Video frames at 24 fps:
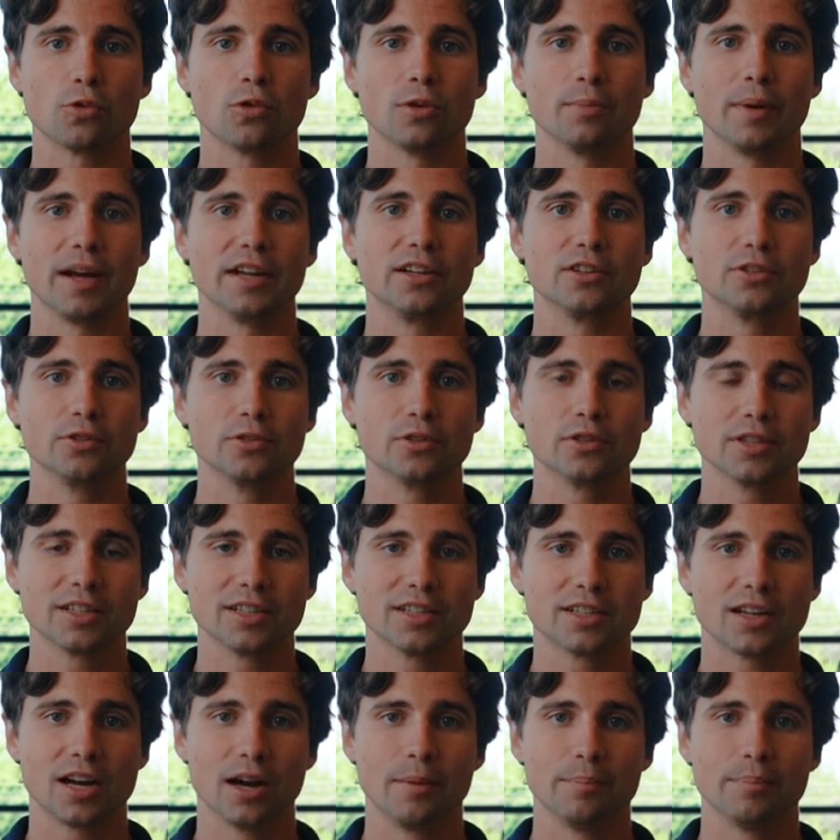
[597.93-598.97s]
or by Googling
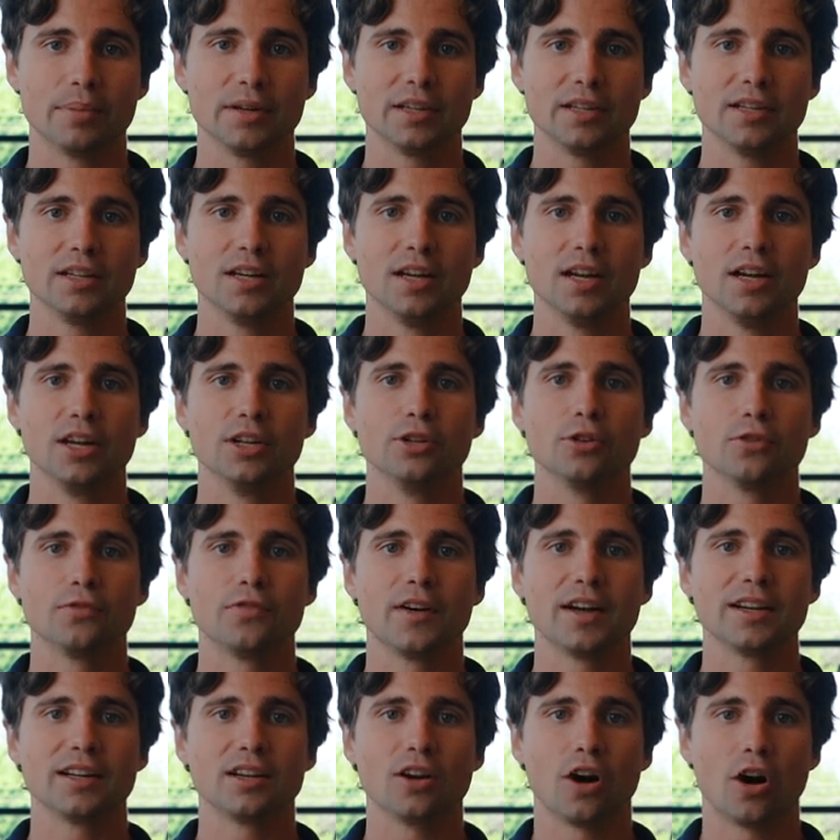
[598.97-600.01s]
a company, you'll
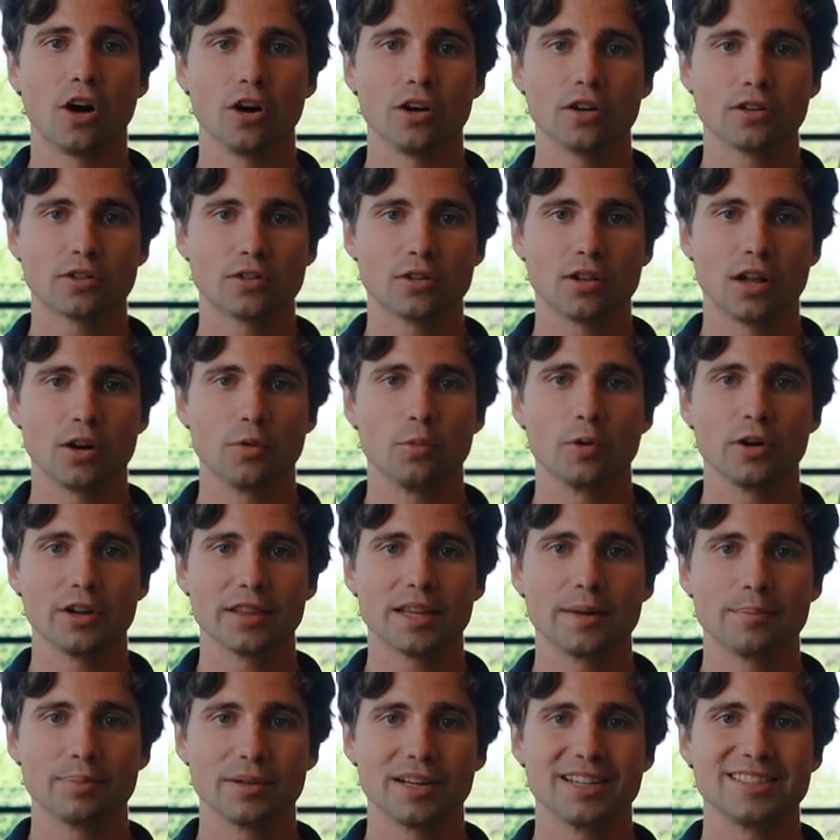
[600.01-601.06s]
find an article on where
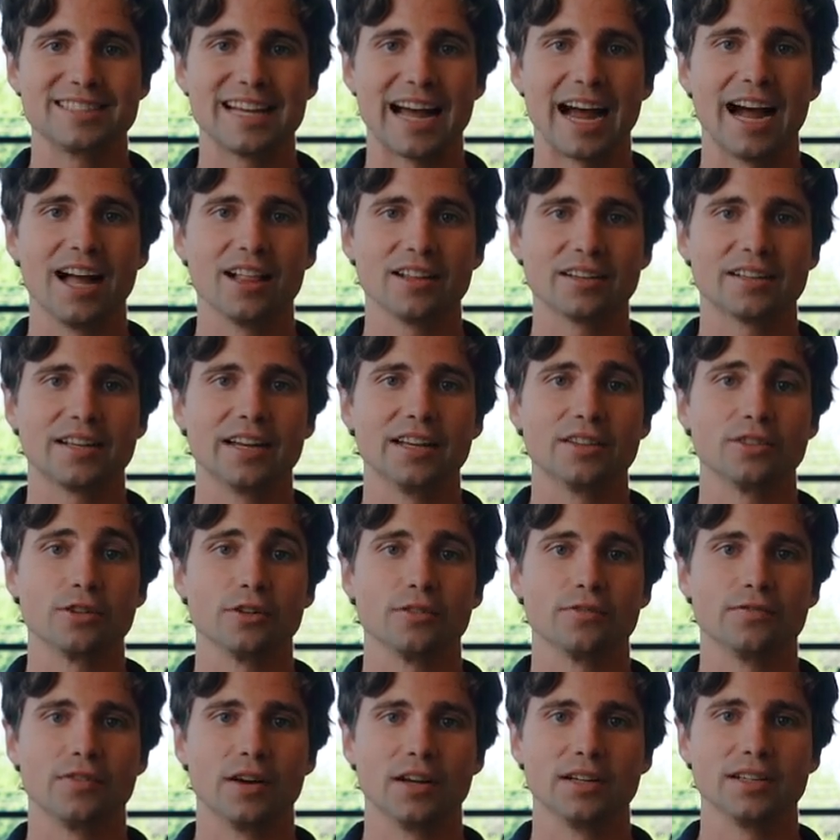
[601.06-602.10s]
they plan to allocate their
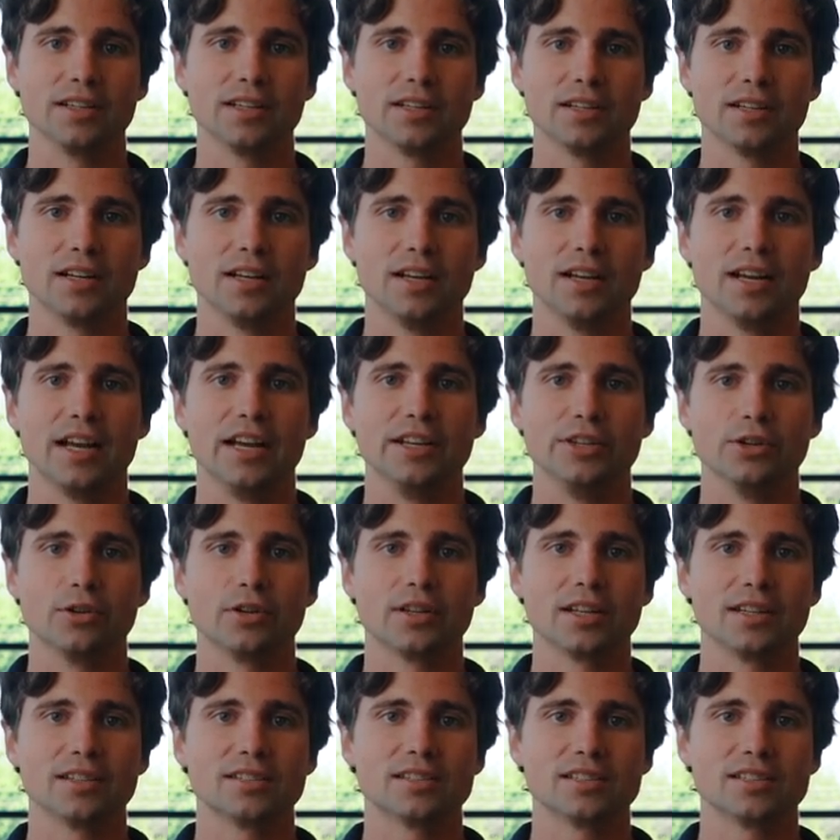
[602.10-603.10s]
funding, and you'll get a